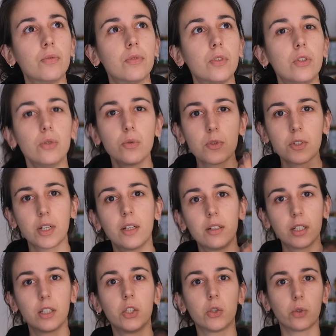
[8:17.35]
you
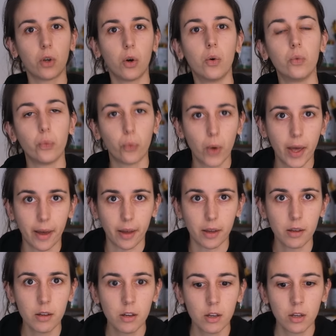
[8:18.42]
standing in your own
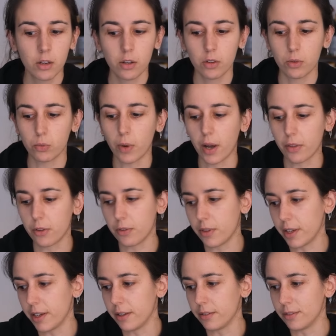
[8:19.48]
way rather
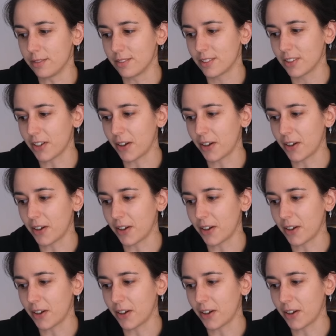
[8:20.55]
than